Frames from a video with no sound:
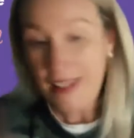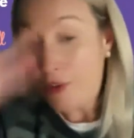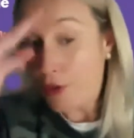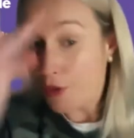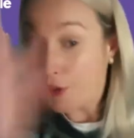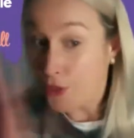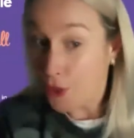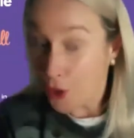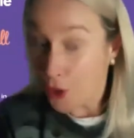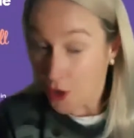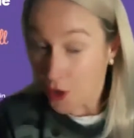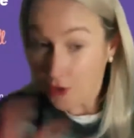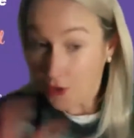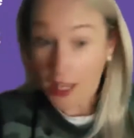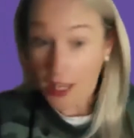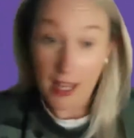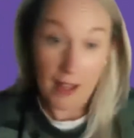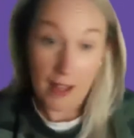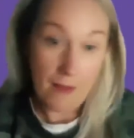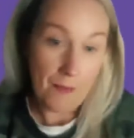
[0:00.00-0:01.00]
The third
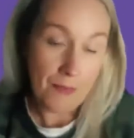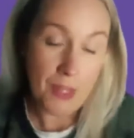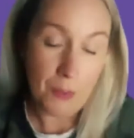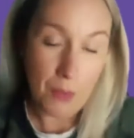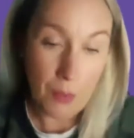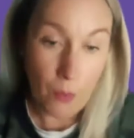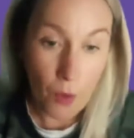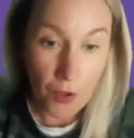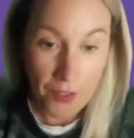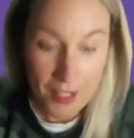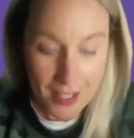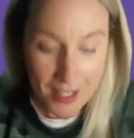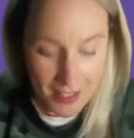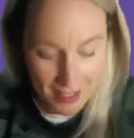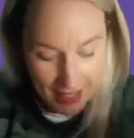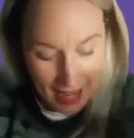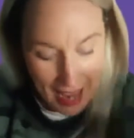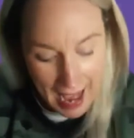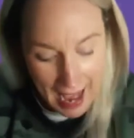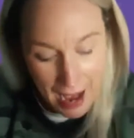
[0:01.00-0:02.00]
thing that we want is to
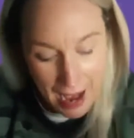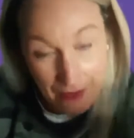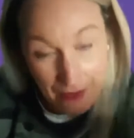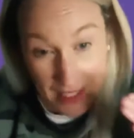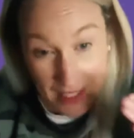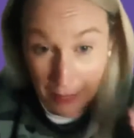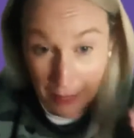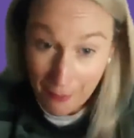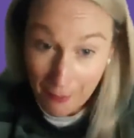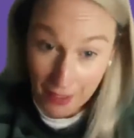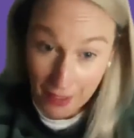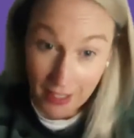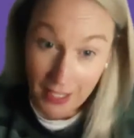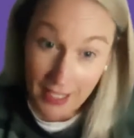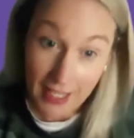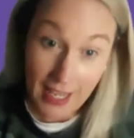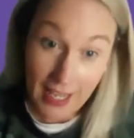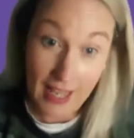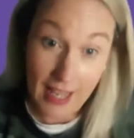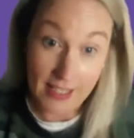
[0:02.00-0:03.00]
have the ability,
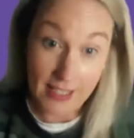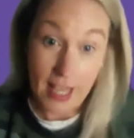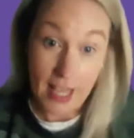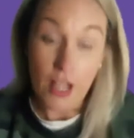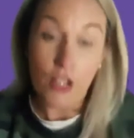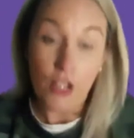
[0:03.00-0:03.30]
guys,